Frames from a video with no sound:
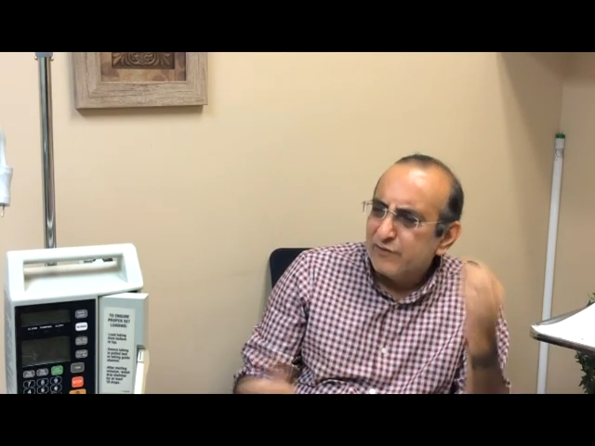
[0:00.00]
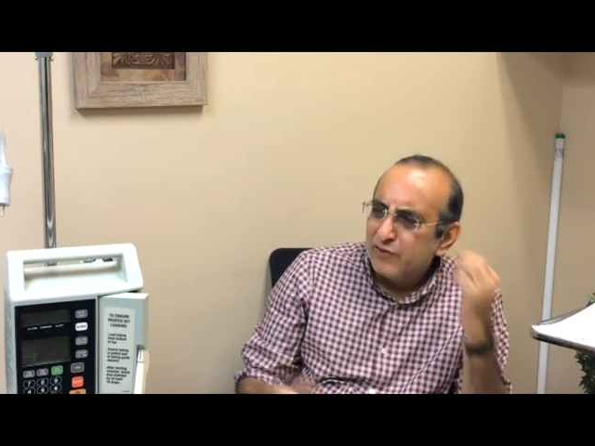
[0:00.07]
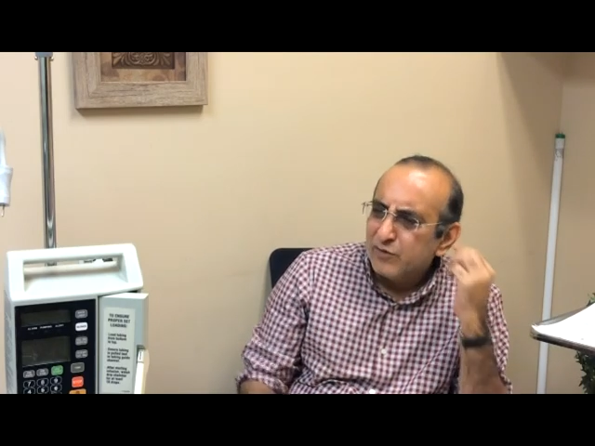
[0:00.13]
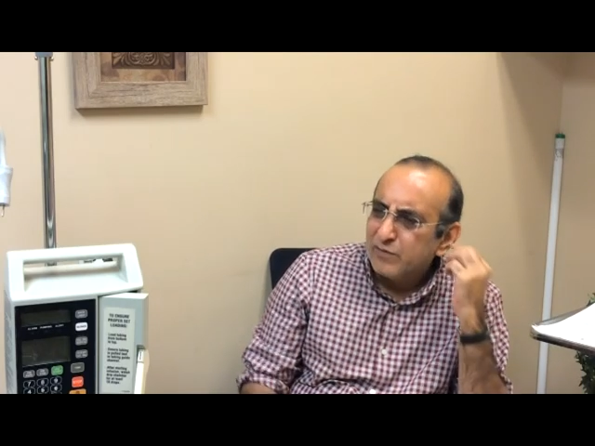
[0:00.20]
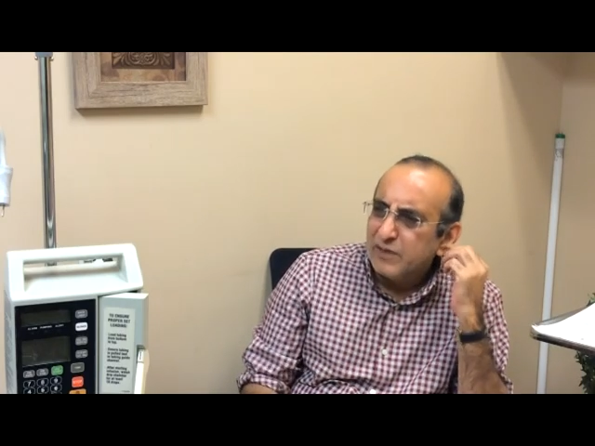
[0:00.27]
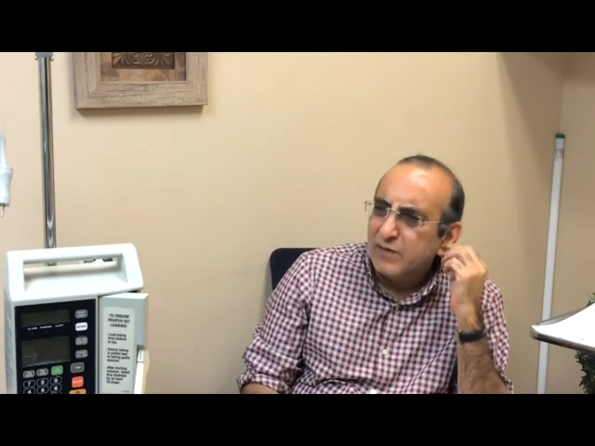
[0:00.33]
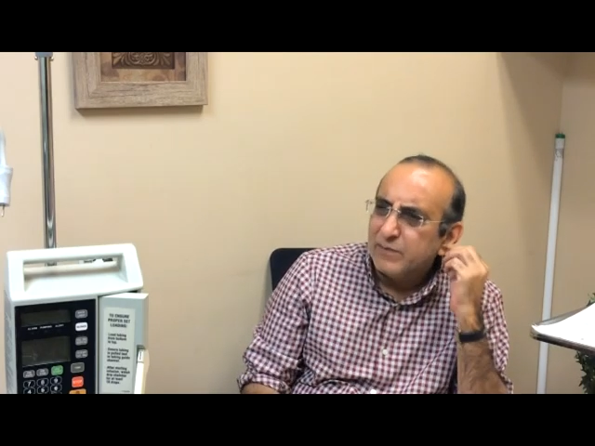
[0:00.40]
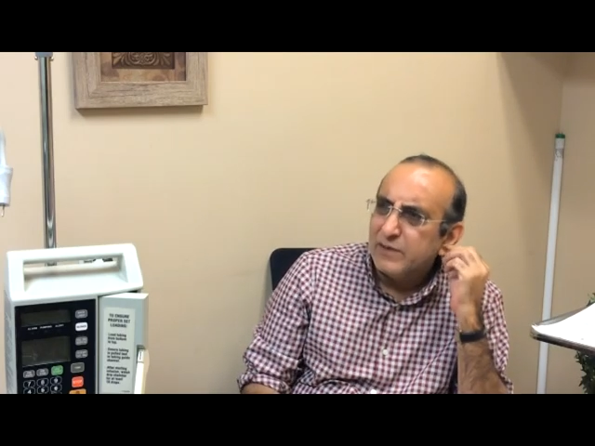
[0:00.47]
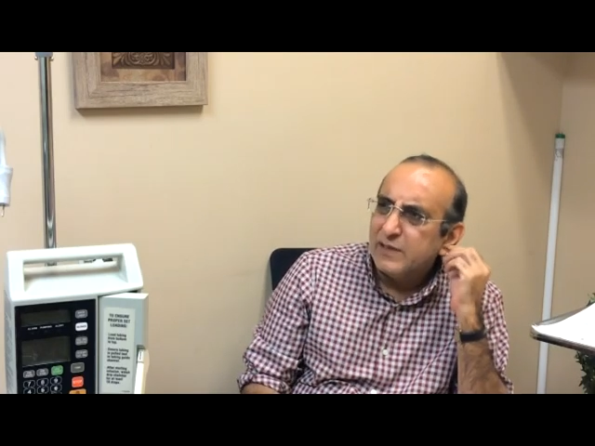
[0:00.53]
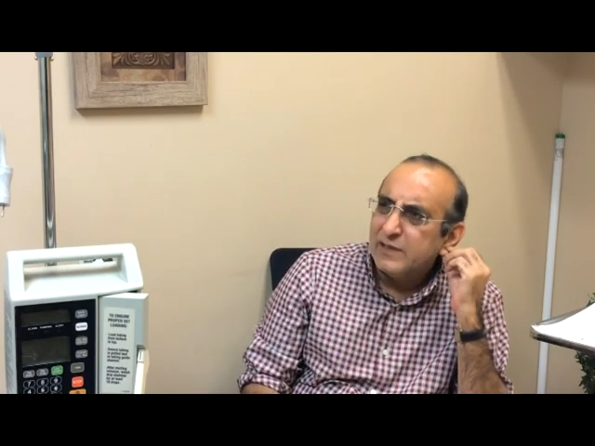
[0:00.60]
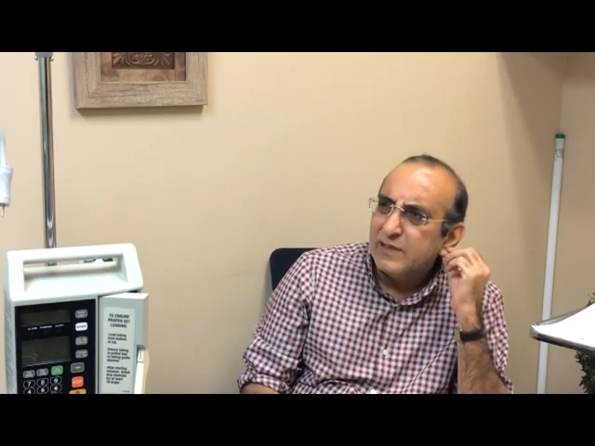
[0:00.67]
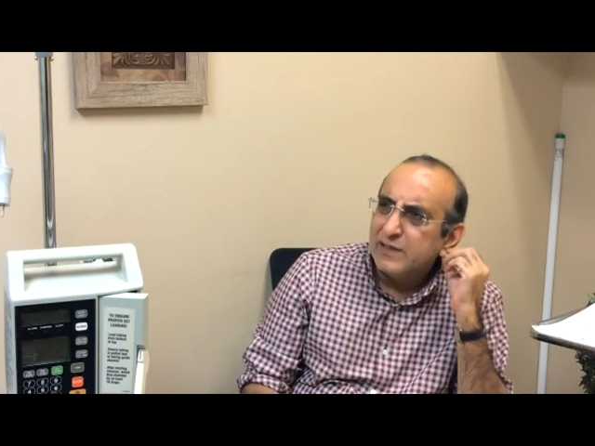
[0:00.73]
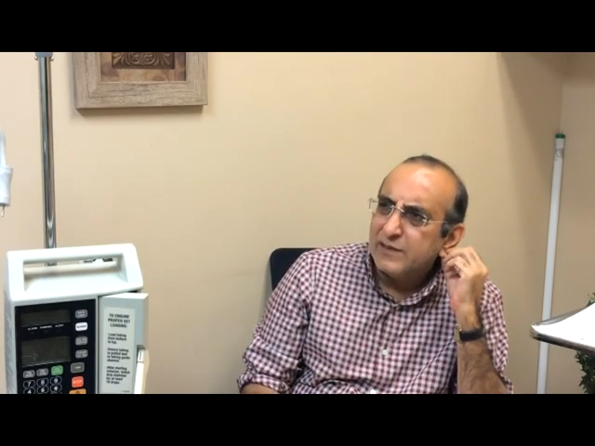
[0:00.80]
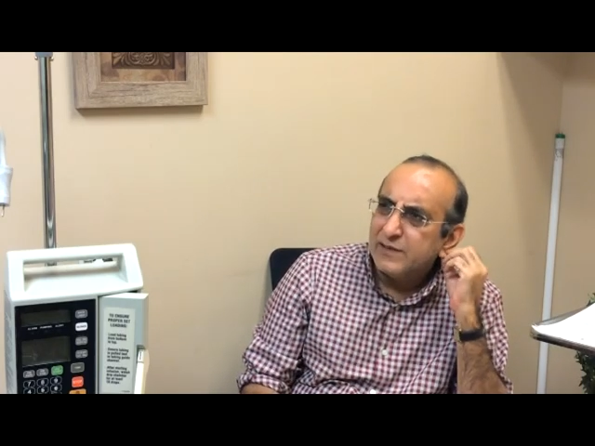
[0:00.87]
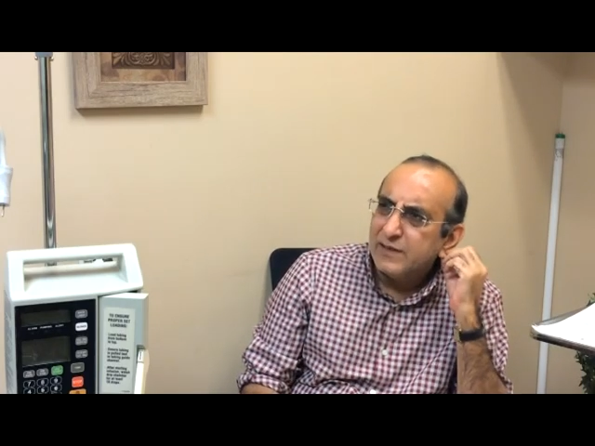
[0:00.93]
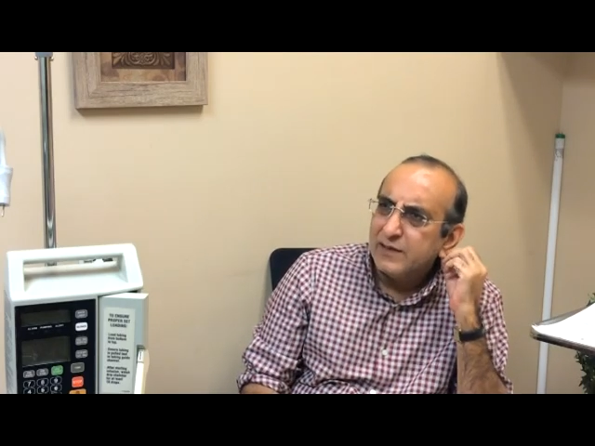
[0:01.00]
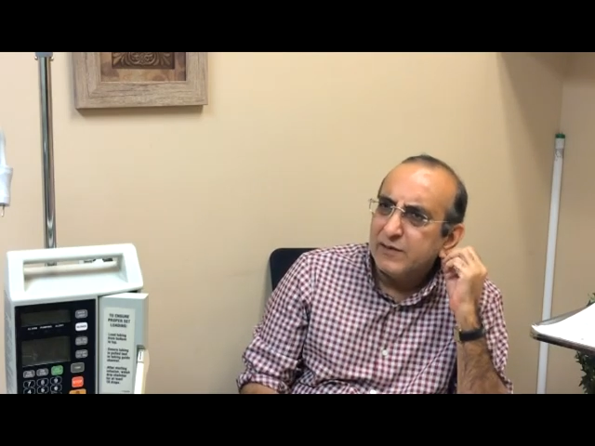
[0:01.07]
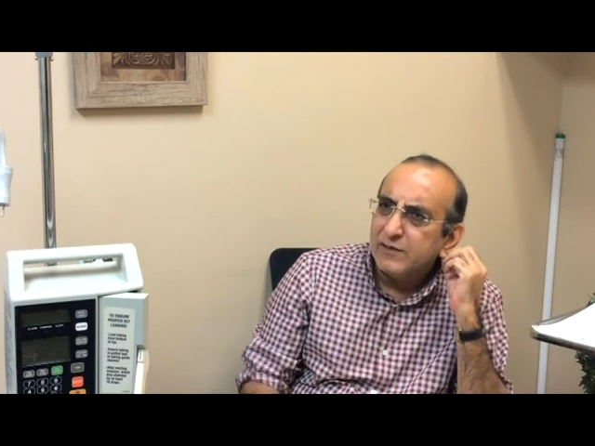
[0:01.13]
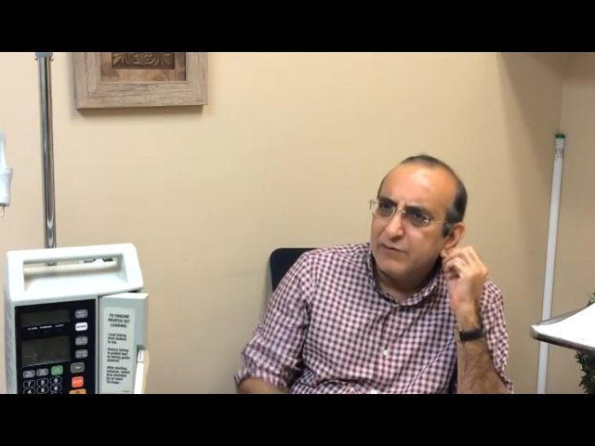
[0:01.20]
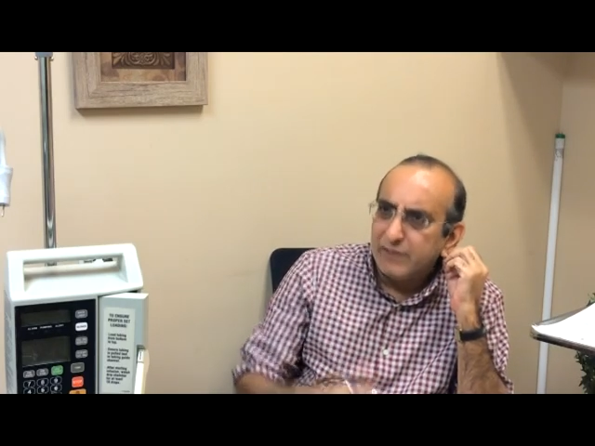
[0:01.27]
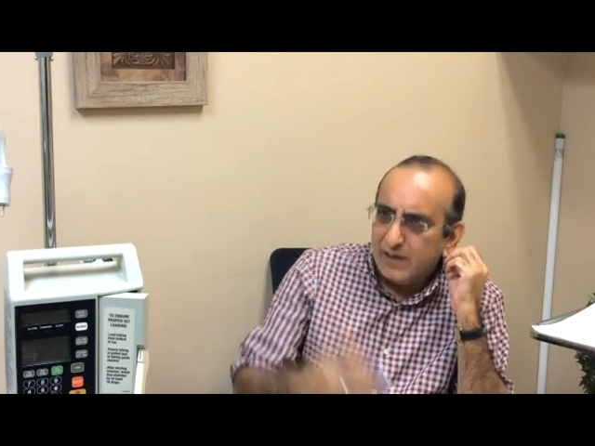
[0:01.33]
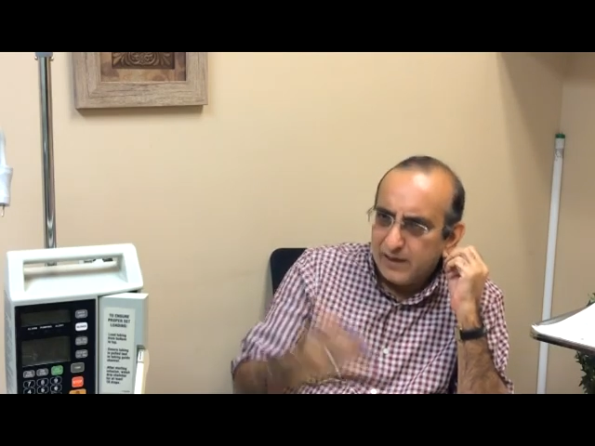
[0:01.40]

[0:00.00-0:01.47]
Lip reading: few people, they say,